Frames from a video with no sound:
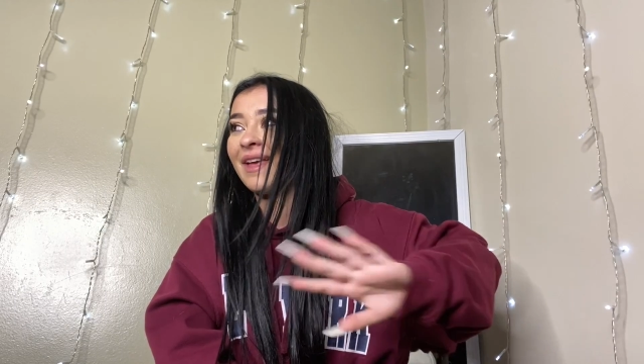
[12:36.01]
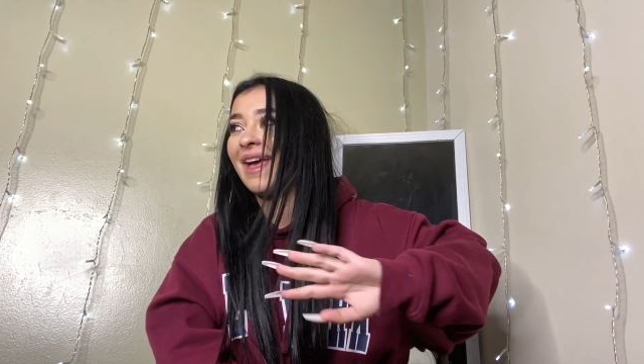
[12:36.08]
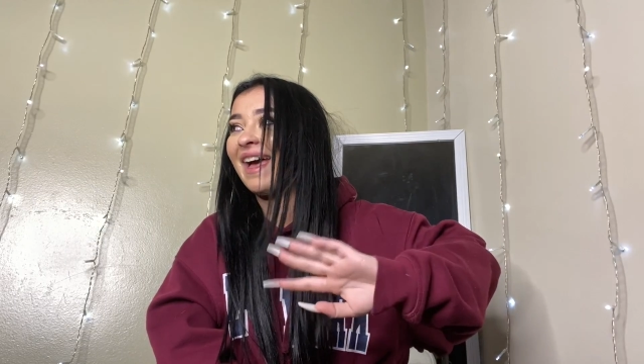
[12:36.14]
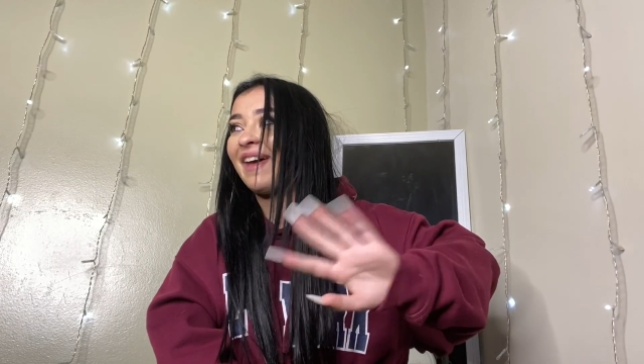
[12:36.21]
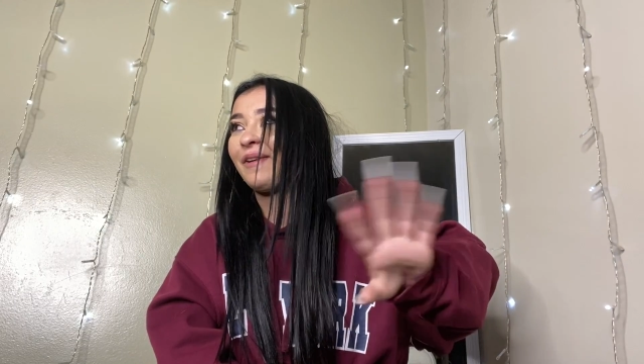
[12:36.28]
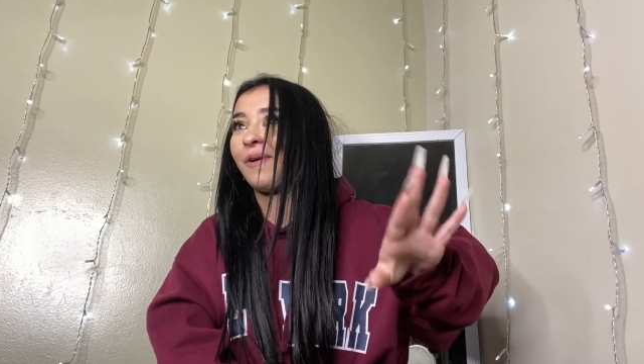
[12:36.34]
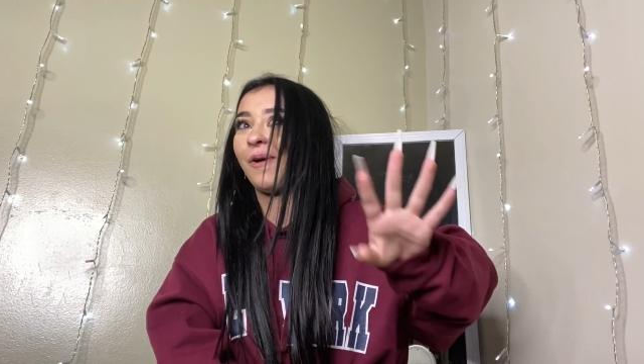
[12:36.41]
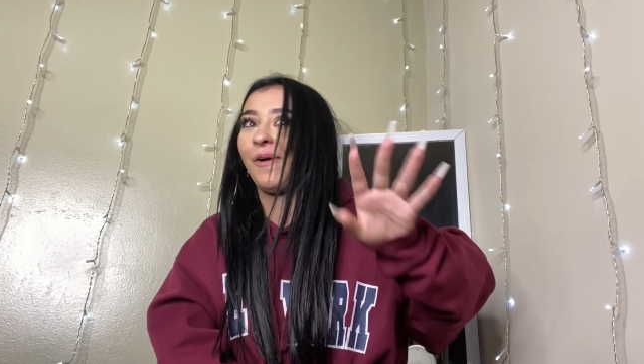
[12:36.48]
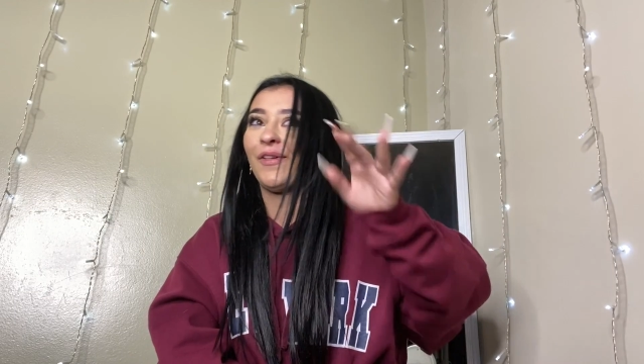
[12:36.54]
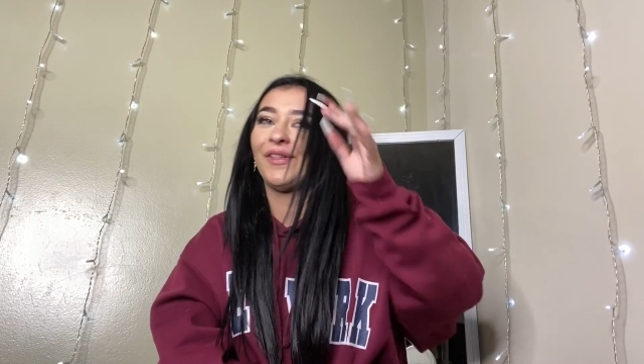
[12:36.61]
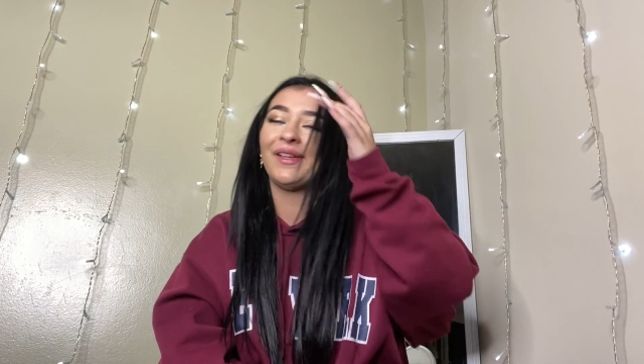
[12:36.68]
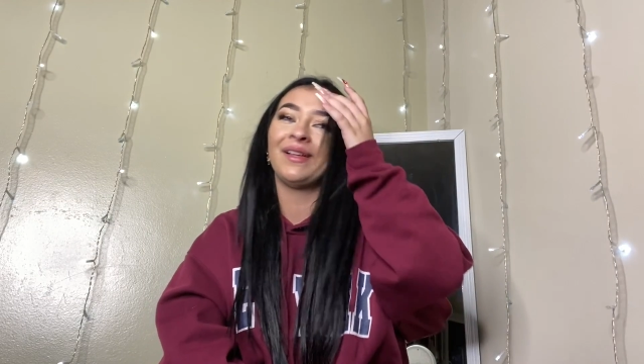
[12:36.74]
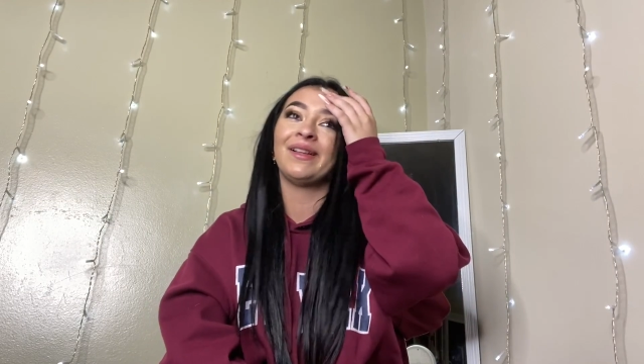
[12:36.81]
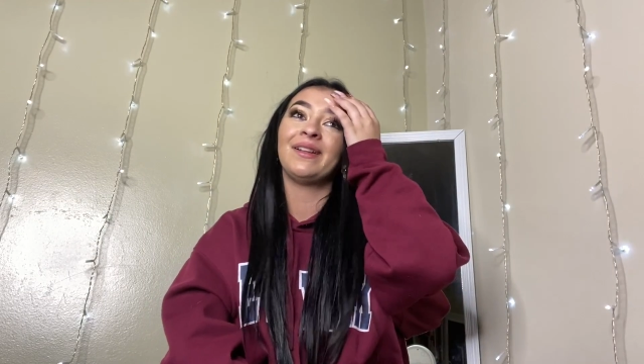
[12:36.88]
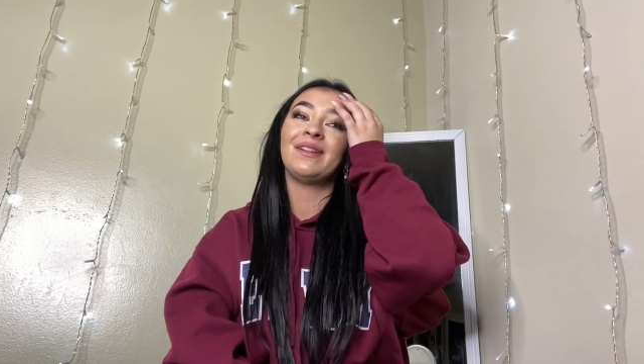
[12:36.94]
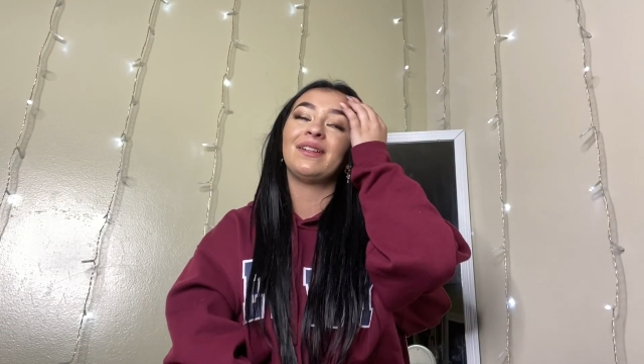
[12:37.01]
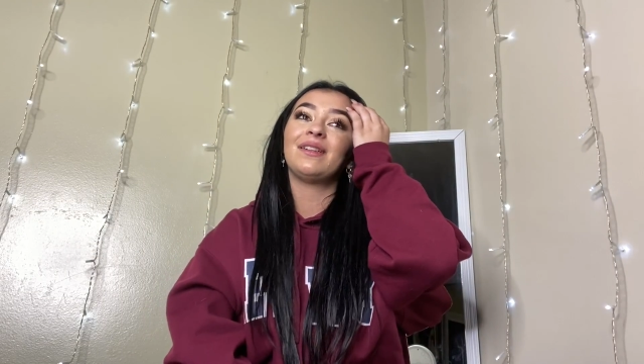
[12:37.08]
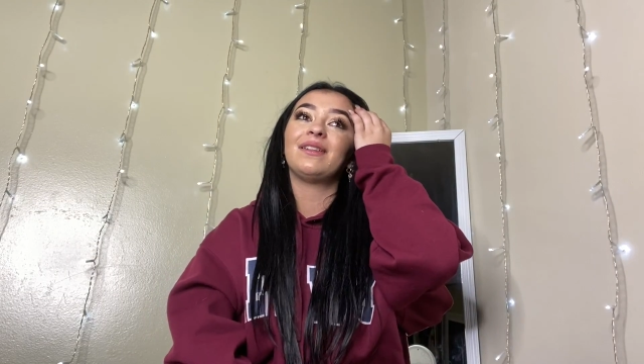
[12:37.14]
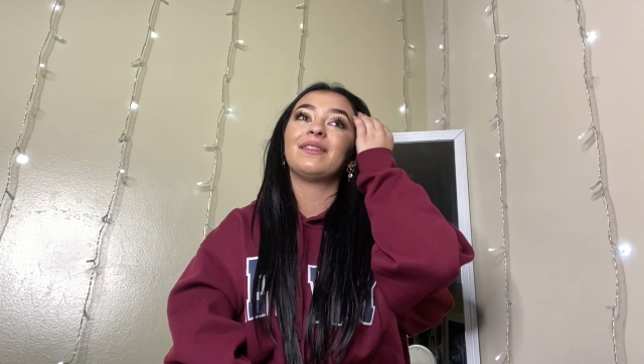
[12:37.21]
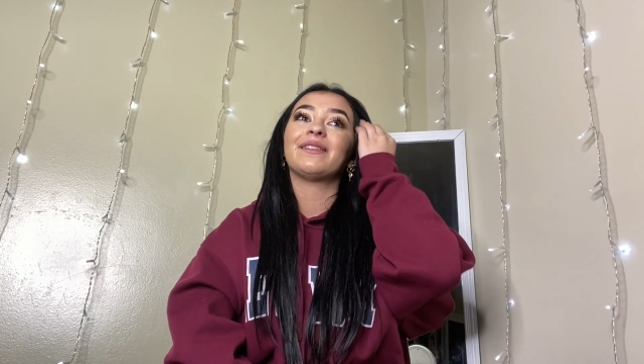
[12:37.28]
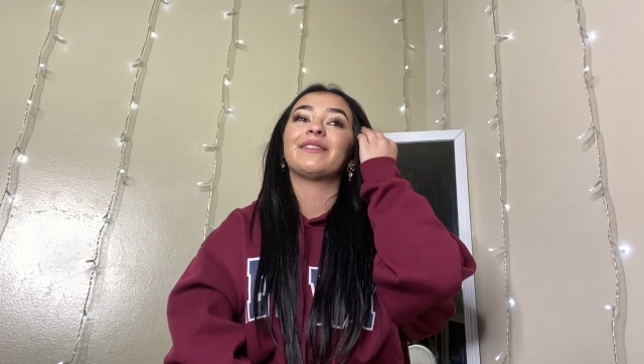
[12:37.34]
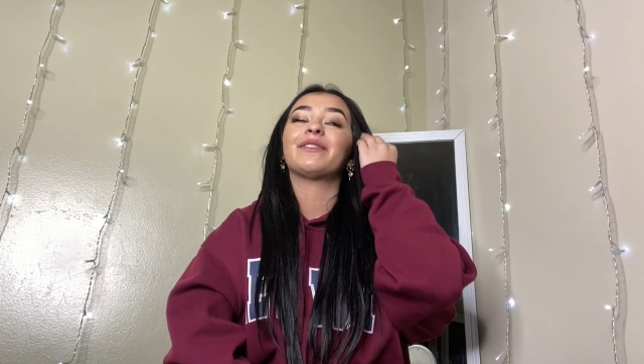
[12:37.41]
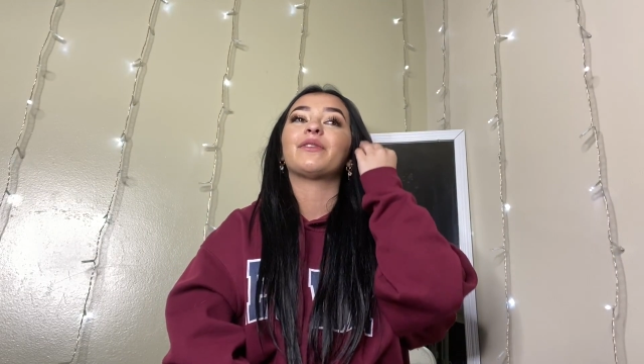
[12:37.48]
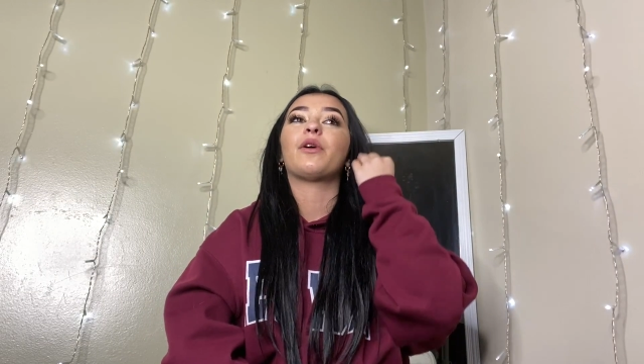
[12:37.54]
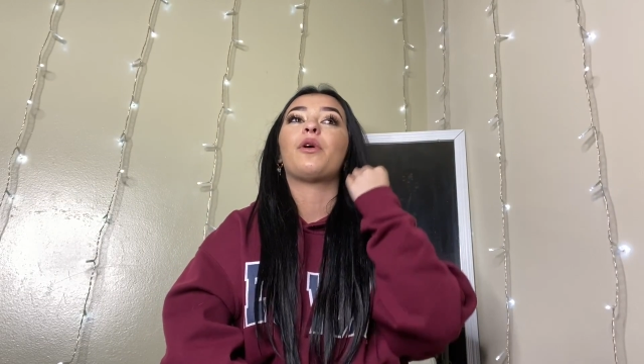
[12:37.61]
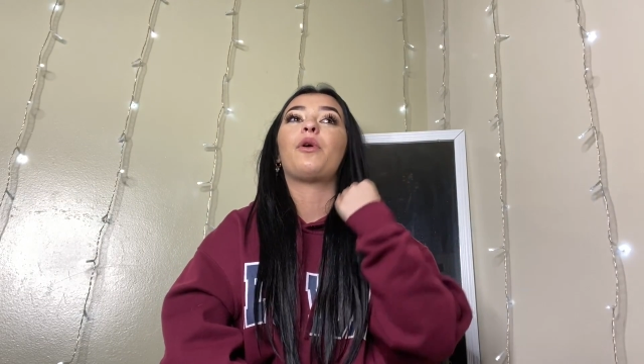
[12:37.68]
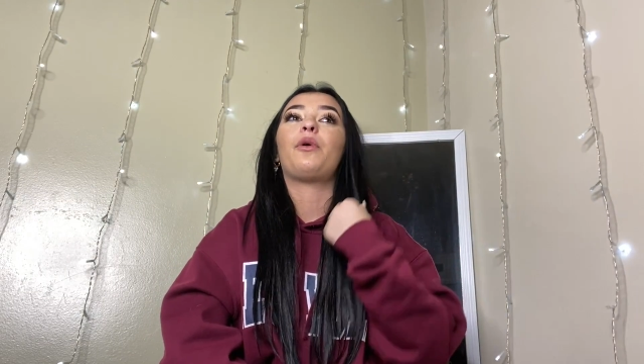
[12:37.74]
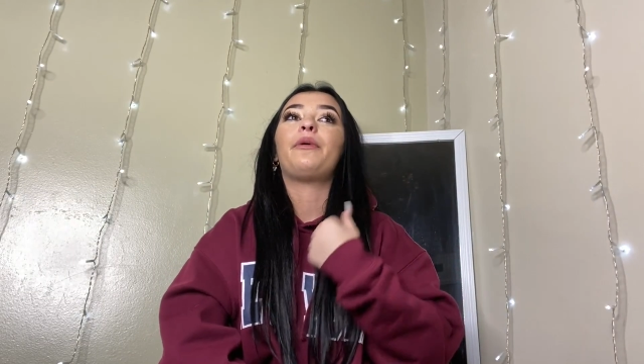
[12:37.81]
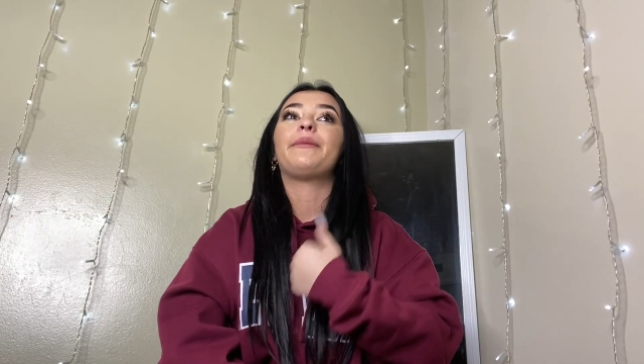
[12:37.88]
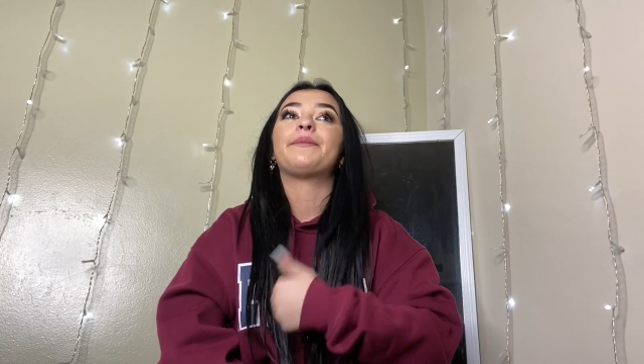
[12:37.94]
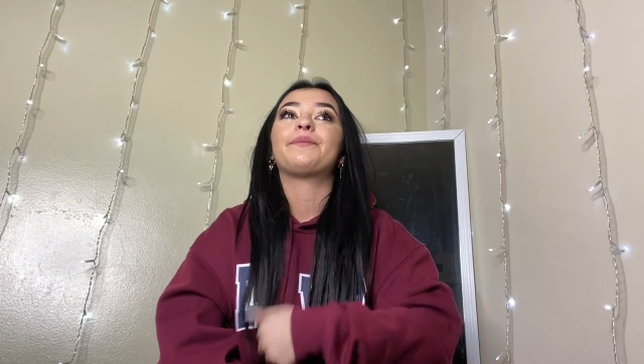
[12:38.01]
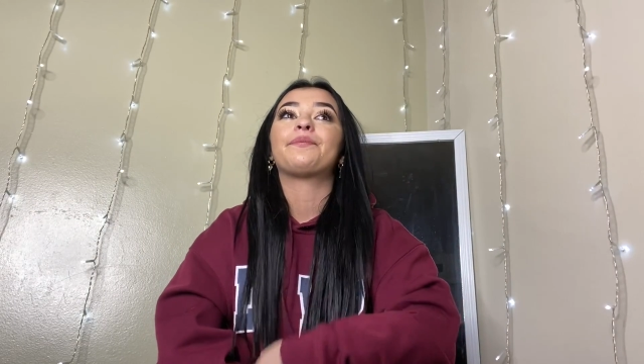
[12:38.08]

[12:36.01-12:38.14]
at all. So,